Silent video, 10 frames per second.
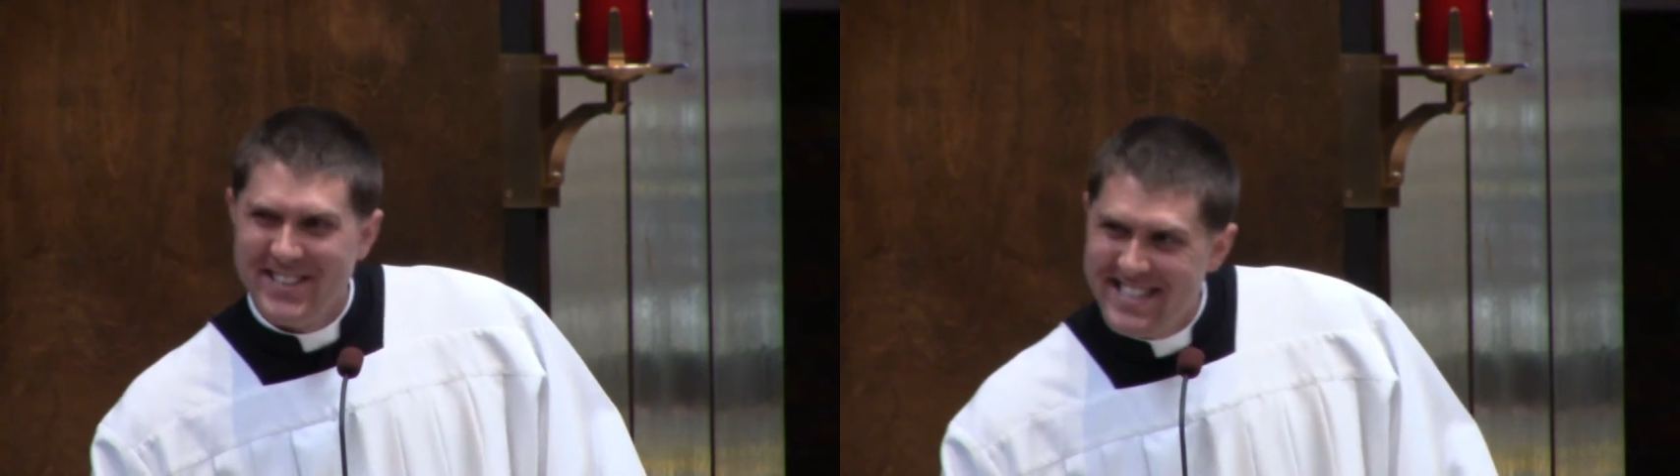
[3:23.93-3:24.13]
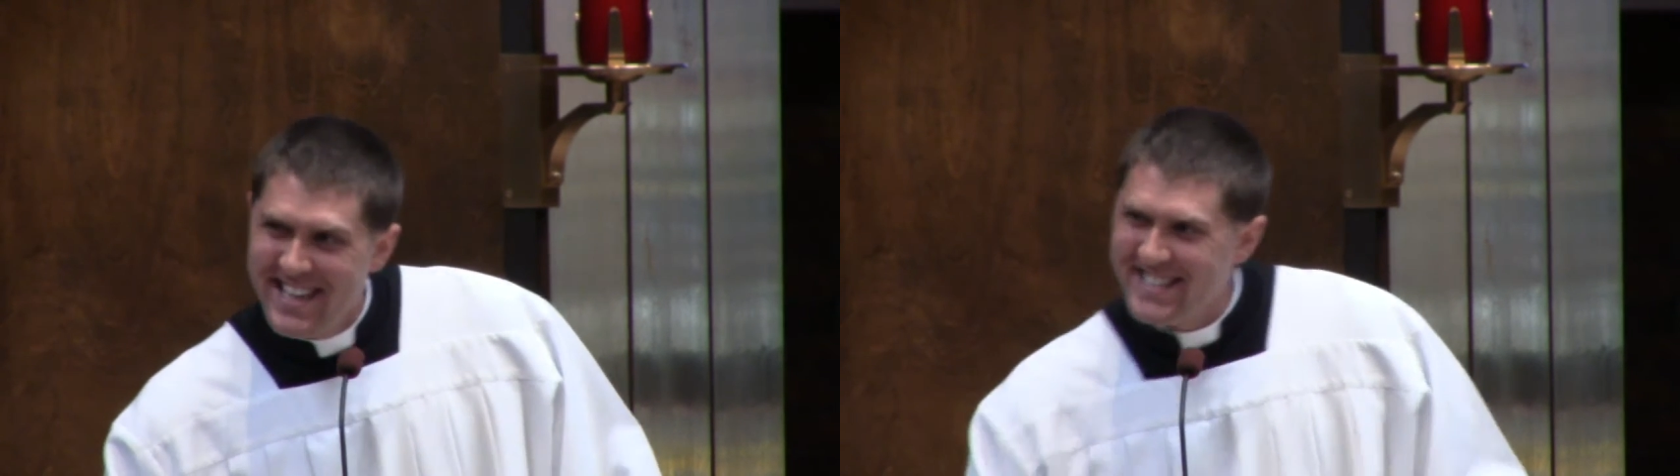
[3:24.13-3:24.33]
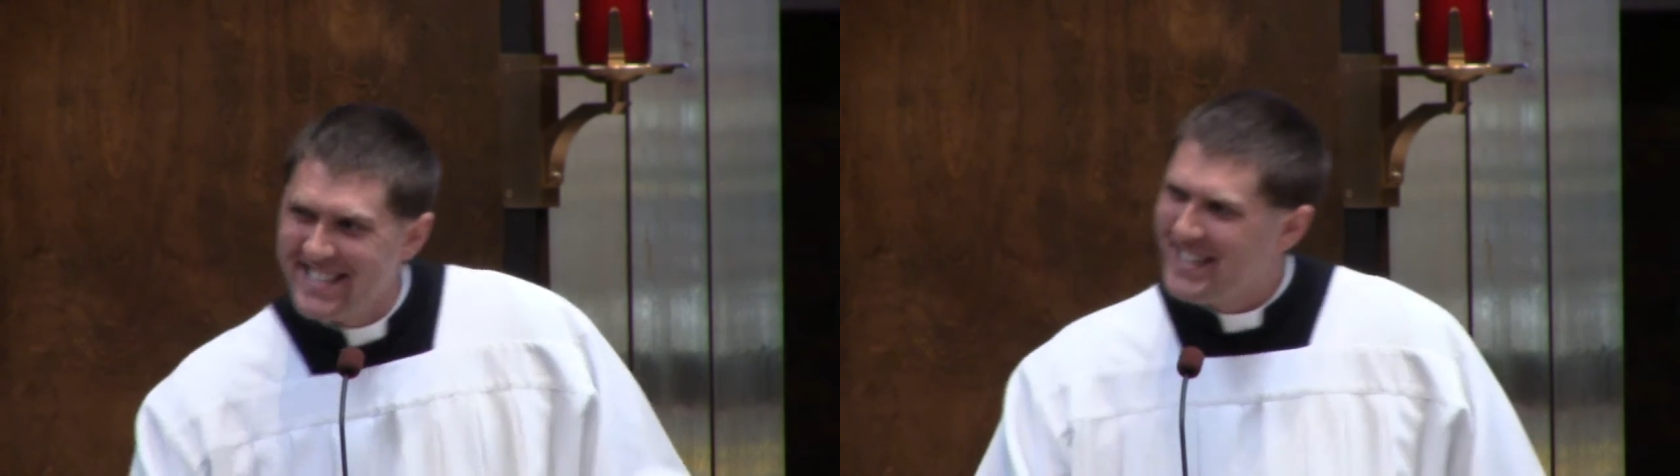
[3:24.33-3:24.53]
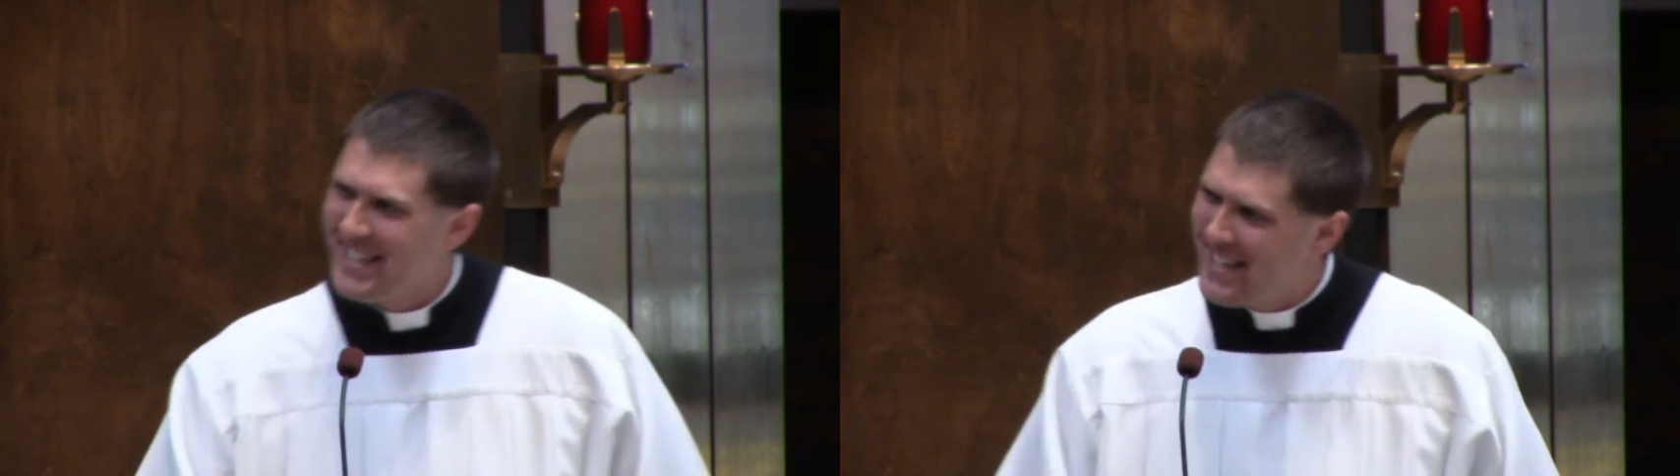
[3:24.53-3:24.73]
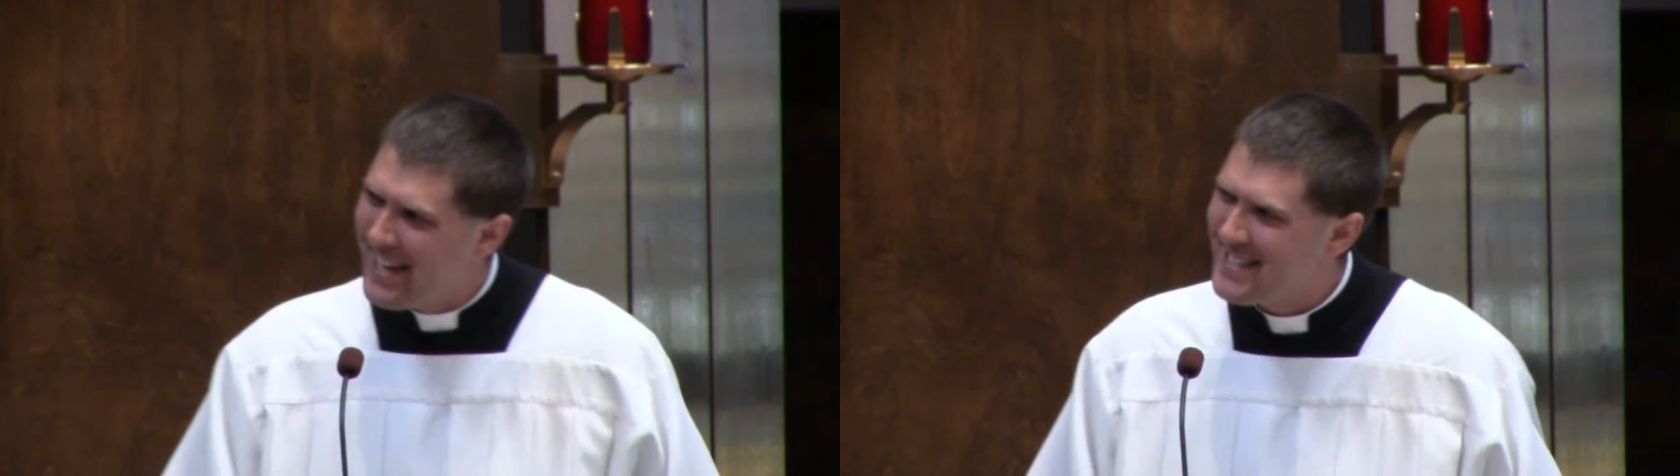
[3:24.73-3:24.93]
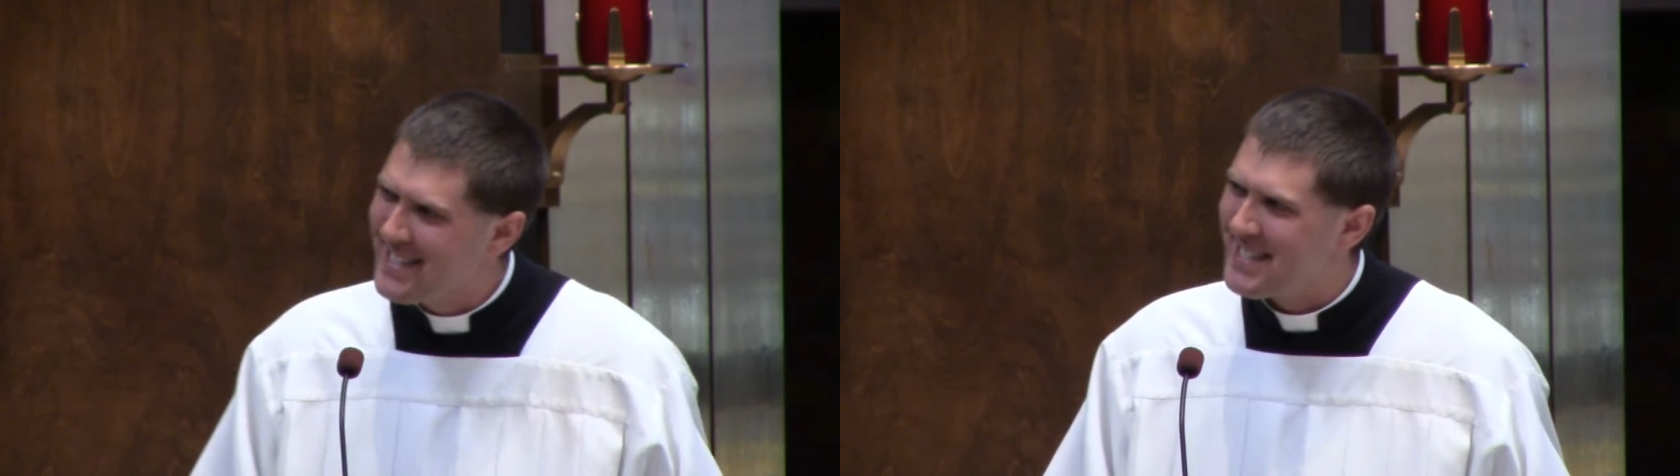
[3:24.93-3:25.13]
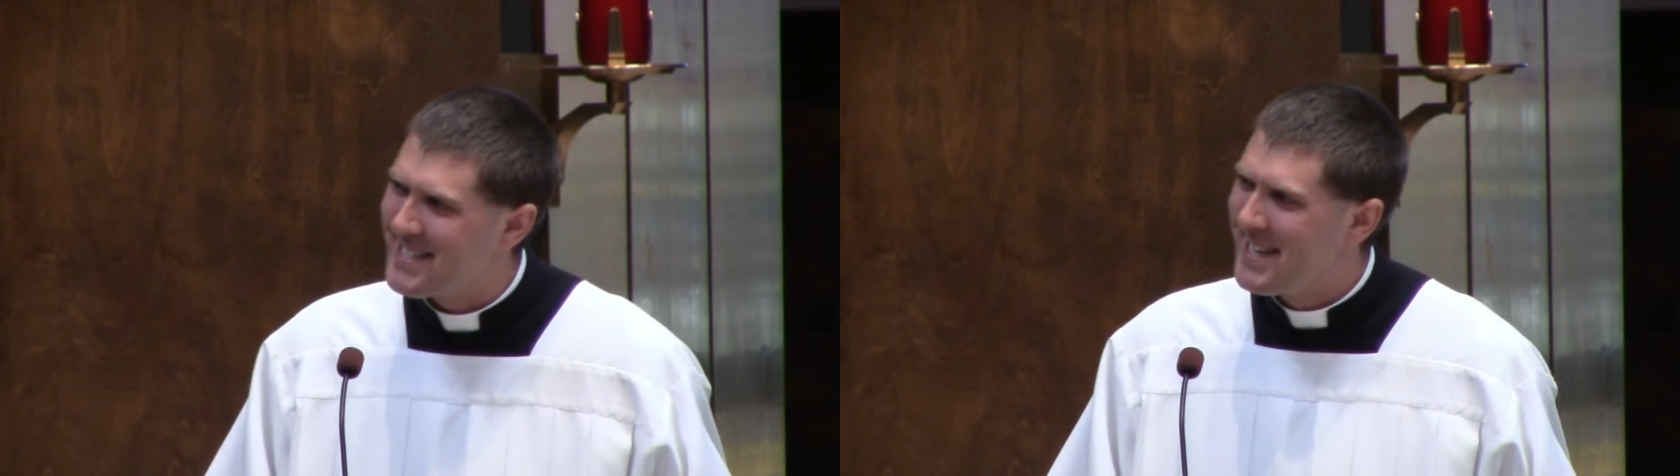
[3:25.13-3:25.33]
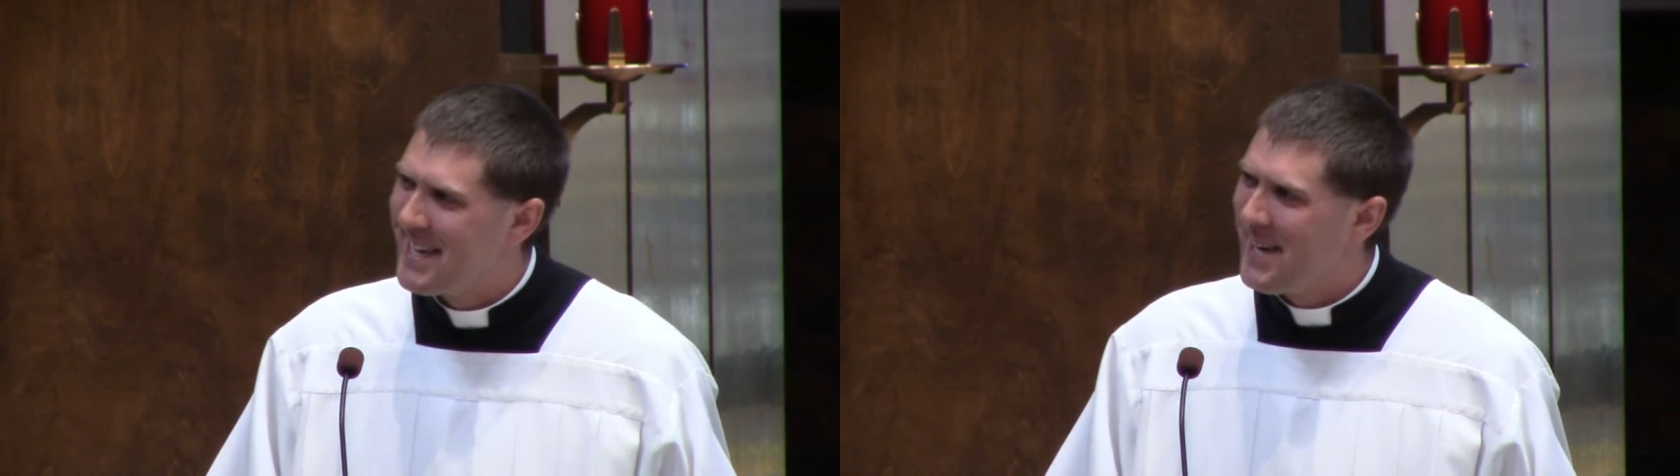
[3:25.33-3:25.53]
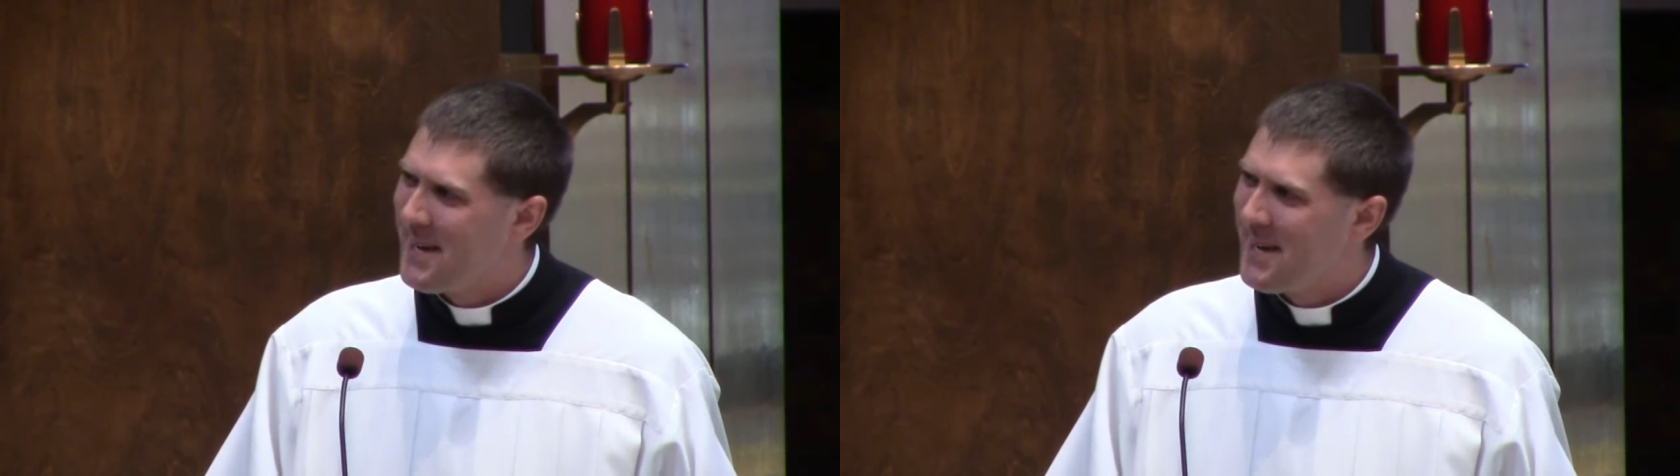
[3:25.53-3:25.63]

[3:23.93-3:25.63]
he says, he, he does this.